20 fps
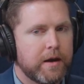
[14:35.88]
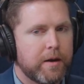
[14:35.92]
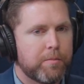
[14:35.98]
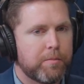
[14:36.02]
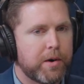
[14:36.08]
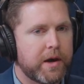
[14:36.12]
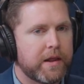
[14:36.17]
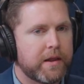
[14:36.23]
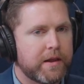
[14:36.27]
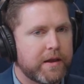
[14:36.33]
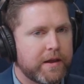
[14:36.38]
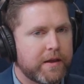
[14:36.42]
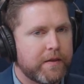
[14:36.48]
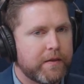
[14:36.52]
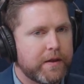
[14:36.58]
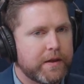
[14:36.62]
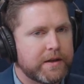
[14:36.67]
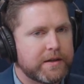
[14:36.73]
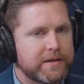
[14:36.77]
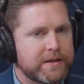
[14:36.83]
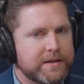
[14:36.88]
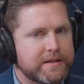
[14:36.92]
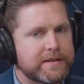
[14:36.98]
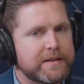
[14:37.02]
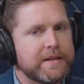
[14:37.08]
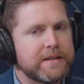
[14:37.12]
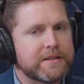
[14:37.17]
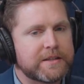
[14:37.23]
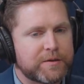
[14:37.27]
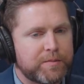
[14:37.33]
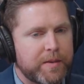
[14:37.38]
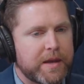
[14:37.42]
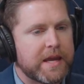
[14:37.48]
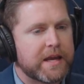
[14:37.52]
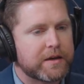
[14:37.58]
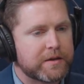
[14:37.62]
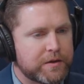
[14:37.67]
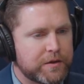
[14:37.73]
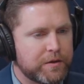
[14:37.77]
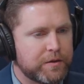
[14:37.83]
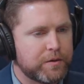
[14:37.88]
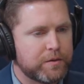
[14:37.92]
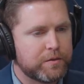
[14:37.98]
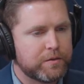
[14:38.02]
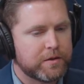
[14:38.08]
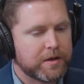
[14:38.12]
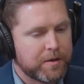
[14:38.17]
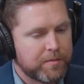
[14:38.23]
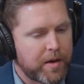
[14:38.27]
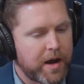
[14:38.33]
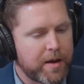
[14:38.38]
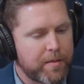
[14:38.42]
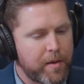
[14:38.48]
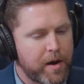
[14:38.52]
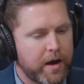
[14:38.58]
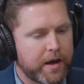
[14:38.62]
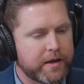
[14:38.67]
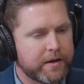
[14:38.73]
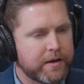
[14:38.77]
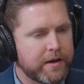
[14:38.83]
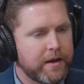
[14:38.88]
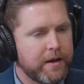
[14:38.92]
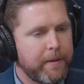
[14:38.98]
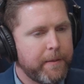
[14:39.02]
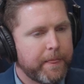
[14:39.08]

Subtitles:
But does this speak to, in my mind,